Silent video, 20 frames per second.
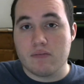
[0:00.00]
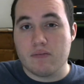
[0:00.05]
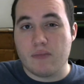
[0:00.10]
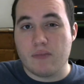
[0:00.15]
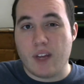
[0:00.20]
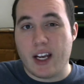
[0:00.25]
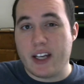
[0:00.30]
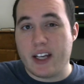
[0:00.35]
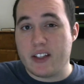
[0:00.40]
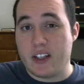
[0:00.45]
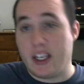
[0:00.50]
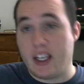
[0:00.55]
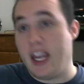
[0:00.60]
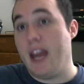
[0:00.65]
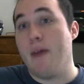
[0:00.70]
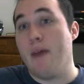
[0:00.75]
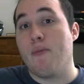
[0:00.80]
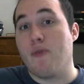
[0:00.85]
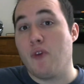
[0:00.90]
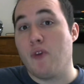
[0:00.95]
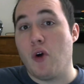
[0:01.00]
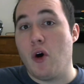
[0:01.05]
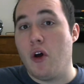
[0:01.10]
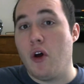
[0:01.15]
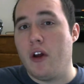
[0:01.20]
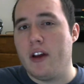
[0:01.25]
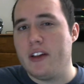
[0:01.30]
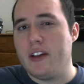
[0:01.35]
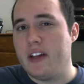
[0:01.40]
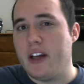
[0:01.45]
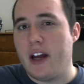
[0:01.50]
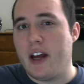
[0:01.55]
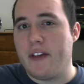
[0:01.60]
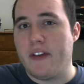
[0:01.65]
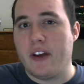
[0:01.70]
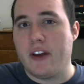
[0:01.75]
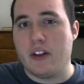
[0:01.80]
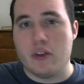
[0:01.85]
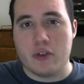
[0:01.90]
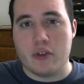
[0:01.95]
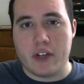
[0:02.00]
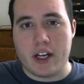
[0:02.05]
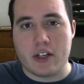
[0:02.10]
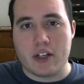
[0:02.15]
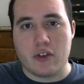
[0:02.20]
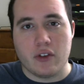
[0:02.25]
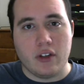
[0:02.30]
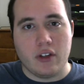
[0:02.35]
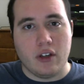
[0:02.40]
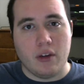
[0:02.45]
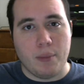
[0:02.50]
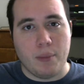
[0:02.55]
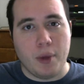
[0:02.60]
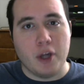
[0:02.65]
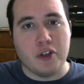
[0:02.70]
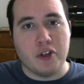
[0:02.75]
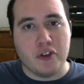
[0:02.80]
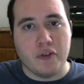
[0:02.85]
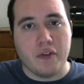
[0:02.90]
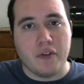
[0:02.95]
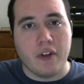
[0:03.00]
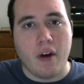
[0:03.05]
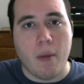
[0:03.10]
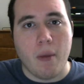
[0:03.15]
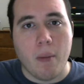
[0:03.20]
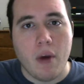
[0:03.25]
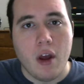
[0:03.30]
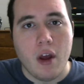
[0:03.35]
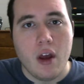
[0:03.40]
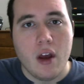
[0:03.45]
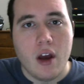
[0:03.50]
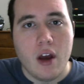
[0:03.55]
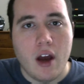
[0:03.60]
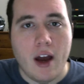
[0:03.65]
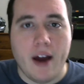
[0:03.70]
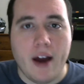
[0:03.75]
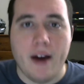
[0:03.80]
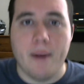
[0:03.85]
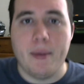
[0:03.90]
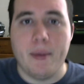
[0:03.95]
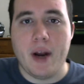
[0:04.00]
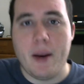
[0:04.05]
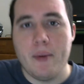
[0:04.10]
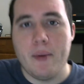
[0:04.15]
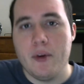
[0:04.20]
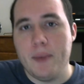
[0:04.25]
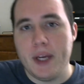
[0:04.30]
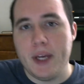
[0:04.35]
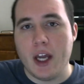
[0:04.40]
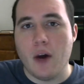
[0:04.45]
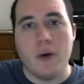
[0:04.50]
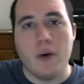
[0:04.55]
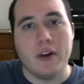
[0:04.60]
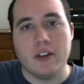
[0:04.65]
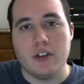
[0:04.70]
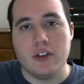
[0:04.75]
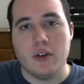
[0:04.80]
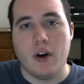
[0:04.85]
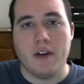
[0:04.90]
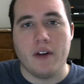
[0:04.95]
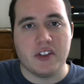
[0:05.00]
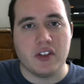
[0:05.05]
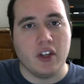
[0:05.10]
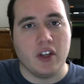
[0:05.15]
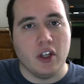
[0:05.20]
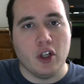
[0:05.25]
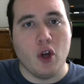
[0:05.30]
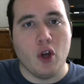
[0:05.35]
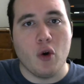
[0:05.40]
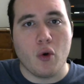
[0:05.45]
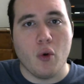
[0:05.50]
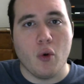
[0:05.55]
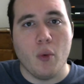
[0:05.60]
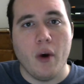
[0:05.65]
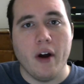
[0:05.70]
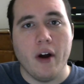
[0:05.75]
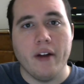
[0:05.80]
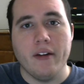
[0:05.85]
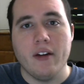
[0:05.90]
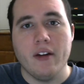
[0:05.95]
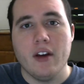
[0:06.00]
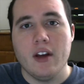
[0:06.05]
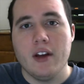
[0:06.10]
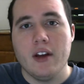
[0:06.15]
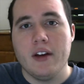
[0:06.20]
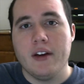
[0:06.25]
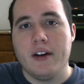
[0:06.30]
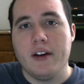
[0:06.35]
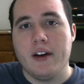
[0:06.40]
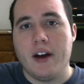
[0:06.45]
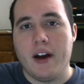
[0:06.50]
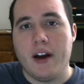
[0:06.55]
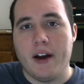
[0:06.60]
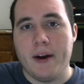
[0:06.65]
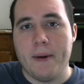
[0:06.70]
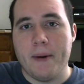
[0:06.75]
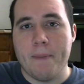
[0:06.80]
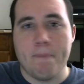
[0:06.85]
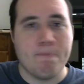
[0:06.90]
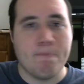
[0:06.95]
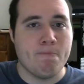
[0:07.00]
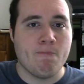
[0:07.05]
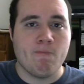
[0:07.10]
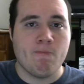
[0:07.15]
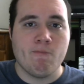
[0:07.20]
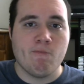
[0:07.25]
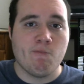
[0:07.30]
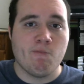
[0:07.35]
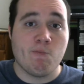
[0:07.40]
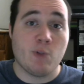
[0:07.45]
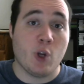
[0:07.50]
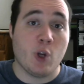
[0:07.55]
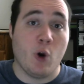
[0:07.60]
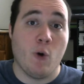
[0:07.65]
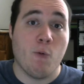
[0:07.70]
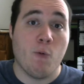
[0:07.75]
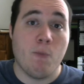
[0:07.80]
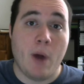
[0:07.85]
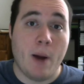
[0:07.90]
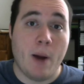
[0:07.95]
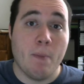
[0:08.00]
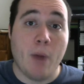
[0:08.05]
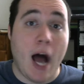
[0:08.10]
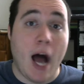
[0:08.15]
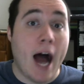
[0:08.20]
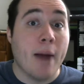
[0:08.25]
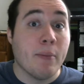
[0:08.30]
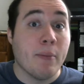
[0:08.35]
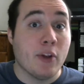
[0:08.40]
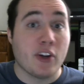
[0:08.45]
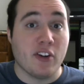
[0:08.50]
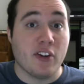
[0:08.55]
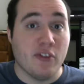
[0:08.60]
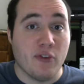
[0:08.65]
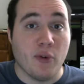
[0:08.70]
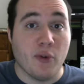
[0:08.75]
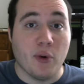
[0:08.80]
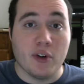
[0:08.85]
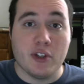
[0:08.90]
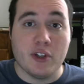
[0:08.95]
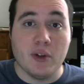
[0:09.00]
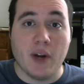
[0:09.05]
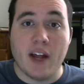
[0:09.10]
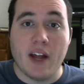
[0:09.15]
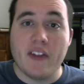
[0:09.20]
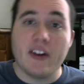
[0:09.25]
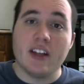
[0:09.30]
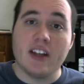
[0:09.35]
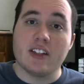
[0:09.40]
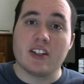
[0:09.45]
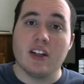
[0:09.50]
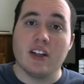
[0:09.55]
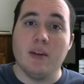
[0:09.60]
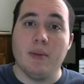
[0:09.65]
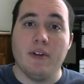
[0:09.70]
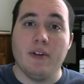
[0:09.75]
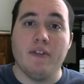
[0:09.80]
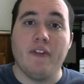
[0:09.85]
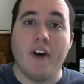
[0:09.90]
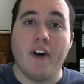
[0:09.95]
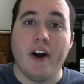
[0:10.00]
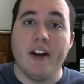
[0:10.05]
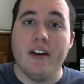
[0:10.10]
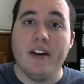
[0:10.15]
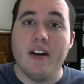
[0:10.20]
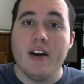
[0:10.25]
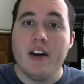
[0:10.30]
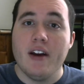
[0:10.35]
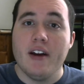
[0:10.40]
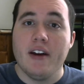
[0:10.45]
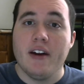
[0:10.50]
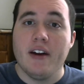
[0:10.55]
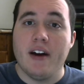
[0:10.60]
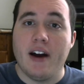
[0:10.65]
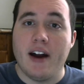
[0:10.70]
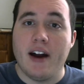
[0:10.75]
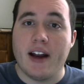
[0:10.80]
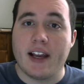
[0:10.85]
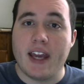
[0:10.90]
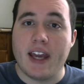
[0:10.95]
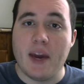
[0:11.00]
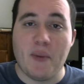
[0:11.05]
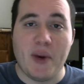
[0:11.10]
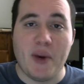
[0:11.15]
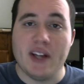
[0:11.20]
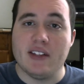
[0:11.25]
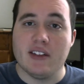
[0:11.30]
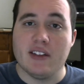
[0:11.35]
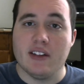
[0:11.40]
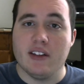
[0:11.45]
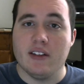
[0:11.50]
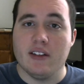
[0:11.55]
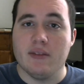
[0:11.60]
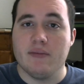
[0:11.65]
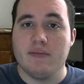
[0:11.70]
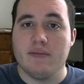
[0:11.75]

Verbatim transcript: I guess a camp for all. I think there's actually a bunch of them, uh, but I'm gonna be going to obviously a local one. Um, so I'm I'm looking forward to it. I think it's going to be fun. I can't wait to.